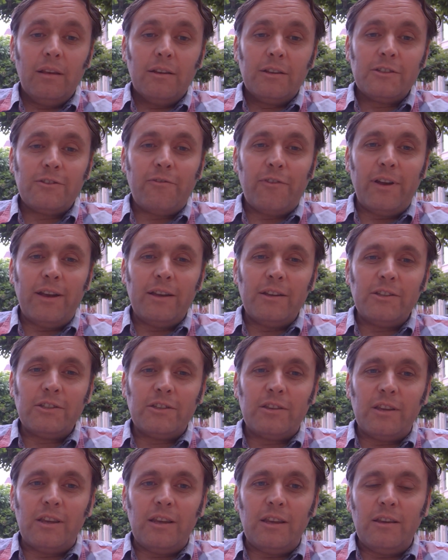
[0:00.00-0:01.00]
As far
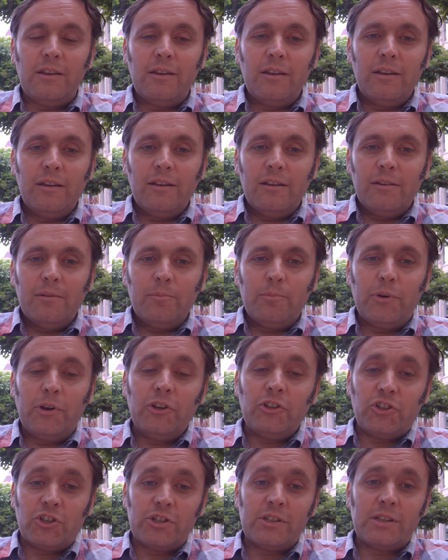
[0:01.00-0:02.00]
as the
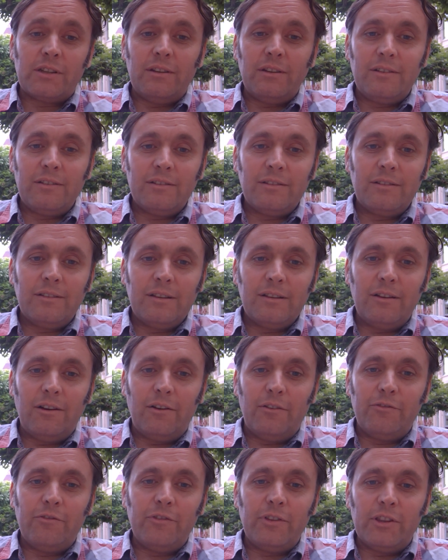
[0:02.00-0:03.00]
purchaser
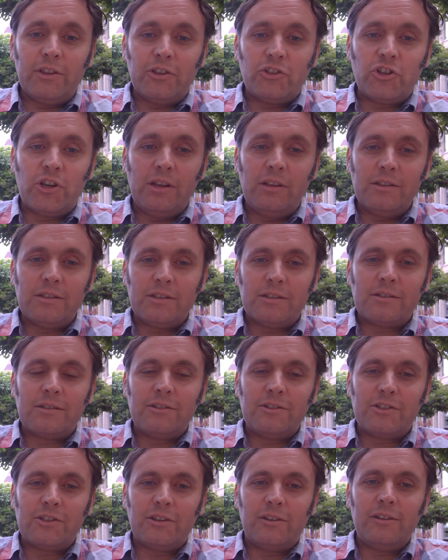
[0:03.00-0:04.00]
of the jeans is
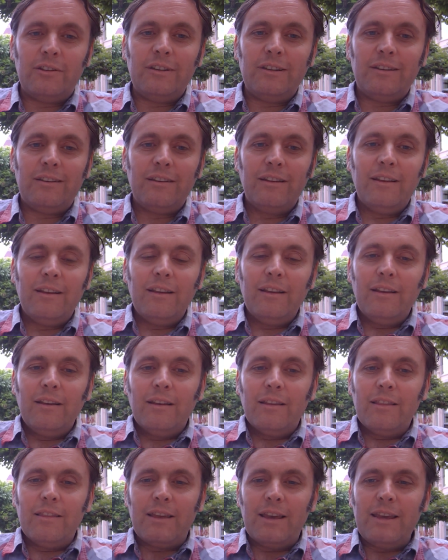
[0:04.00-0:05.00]
concerned,
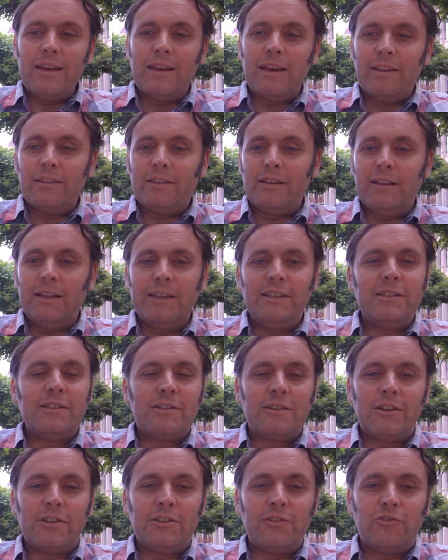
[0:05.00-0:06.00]
they get the
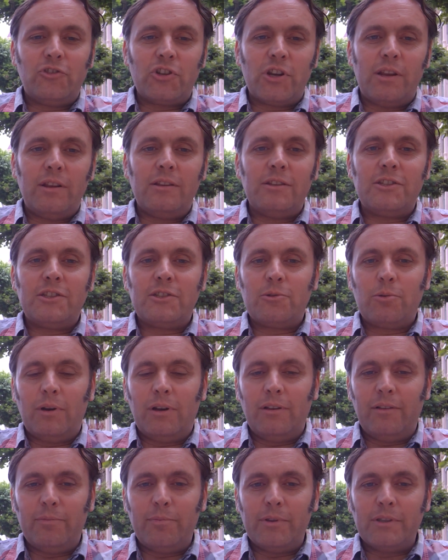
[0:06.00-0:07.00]
latest cut of jeans
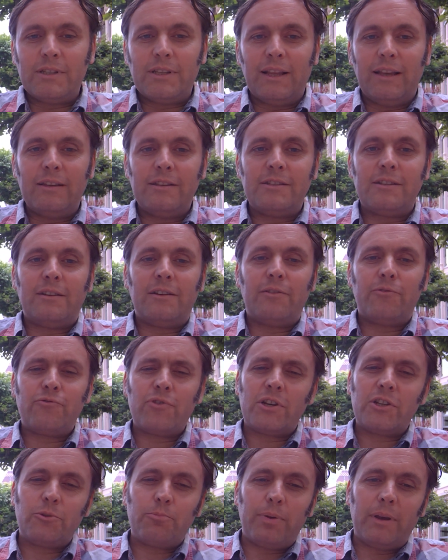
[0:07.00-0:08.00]
12 months later, a
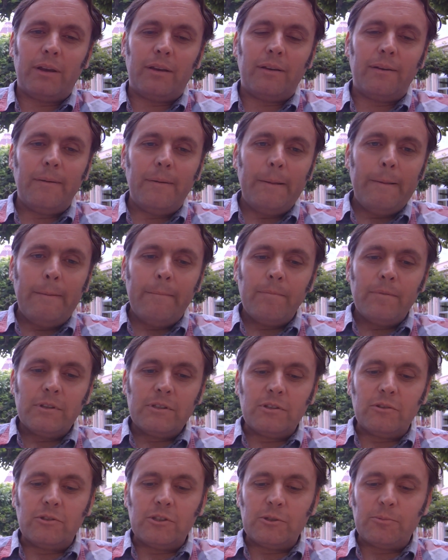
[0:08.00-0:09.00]
fresh pair,
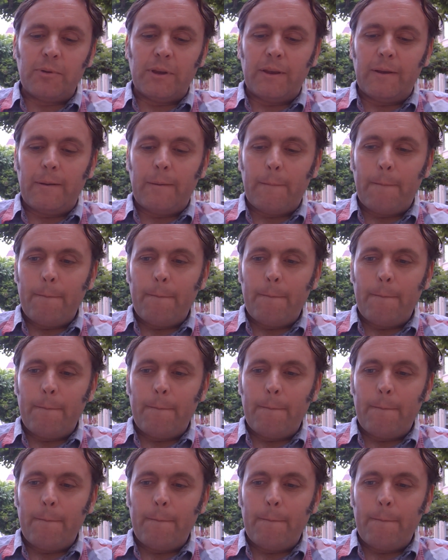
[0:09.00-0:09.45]
so to speak.